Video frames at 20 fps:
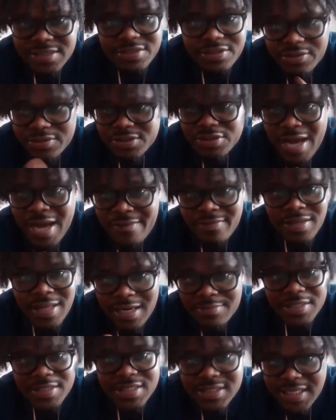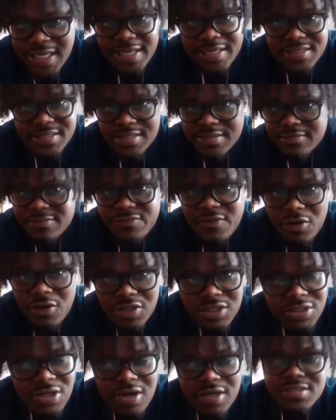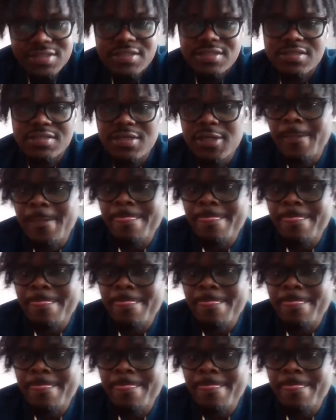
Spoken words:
they're having a lot of mistakes and false starts, because